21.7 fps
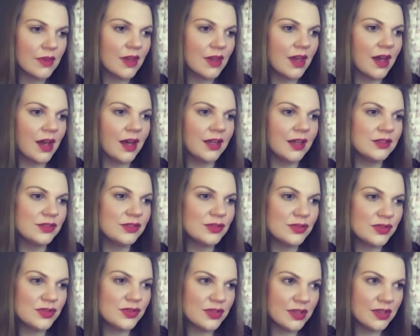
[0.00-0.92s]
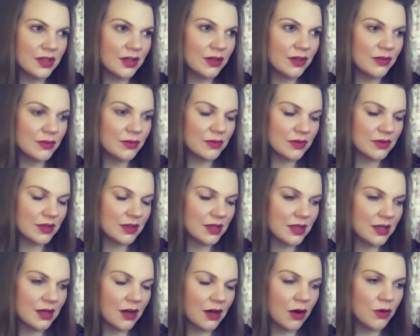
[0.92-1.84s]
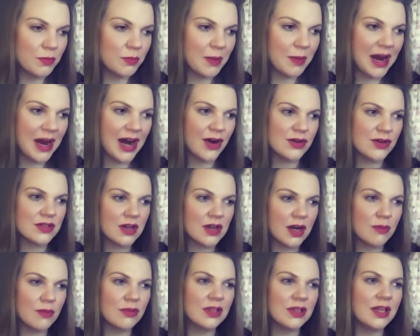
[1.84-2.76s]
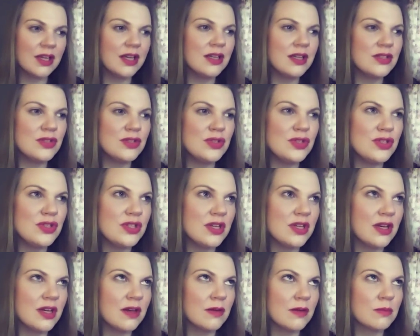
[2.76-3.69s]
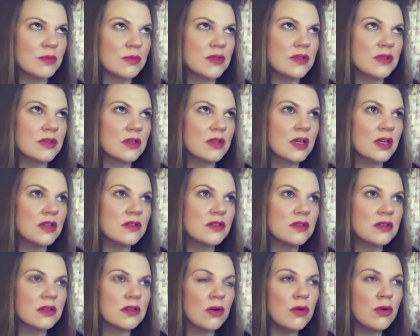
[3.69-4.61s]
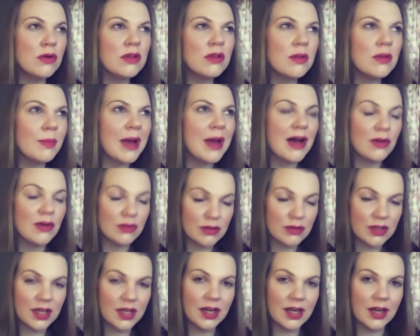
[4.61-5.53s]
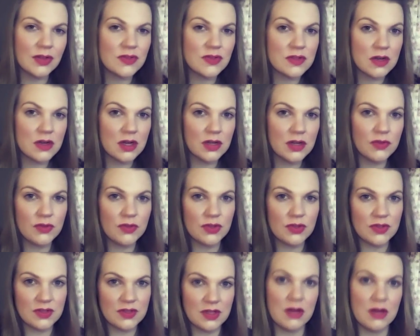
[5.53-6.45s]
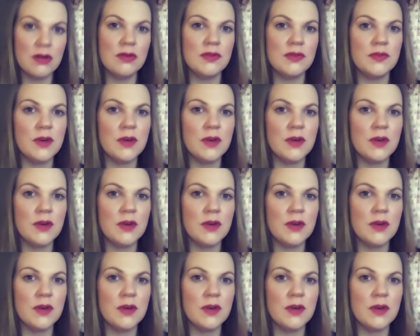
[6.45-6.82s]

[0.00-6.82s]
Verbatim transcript: and you know the old paradigm relationships it's all about looking outside of yourself for